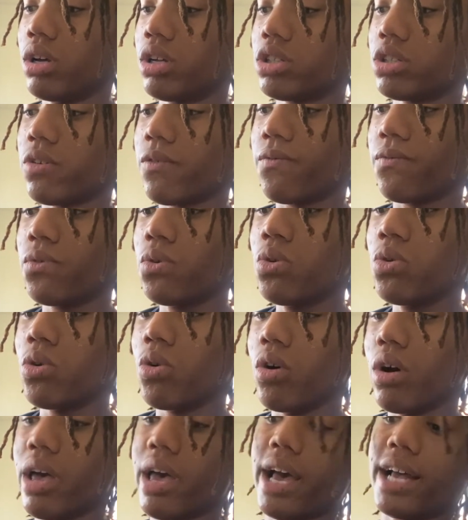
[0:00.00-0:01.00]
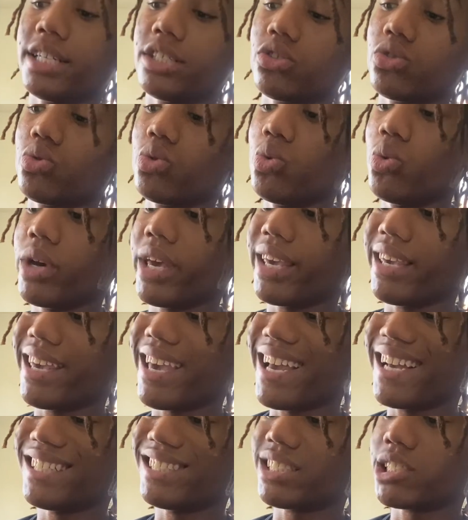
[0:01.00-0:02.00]
to full as through it
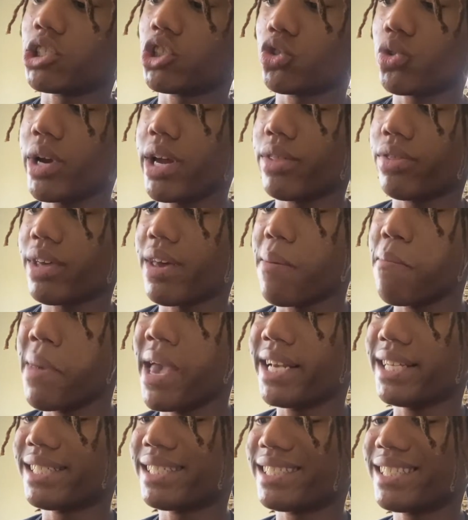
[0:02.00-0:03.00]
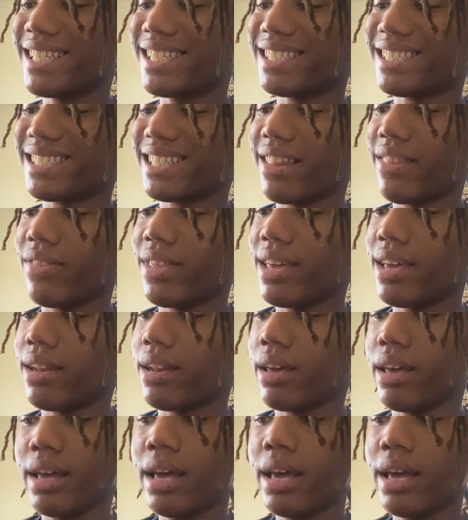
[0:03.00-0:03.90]
gains strength. It makes sense then